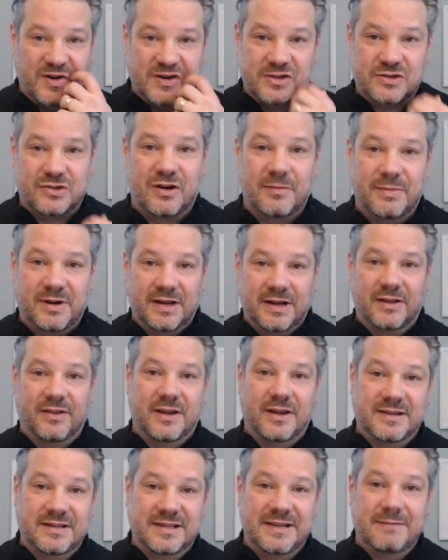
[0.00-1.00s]
distributed
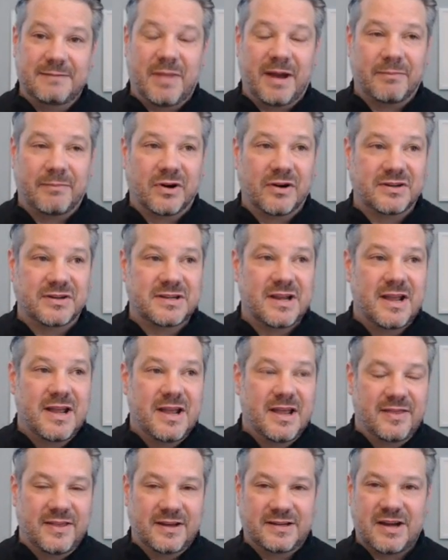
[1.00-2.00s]
the team members,
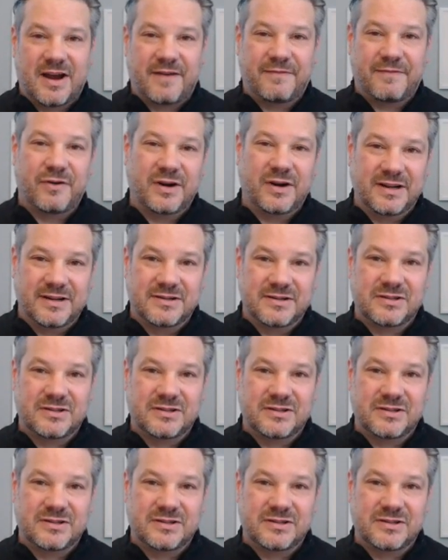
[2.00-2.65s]
the tougher it is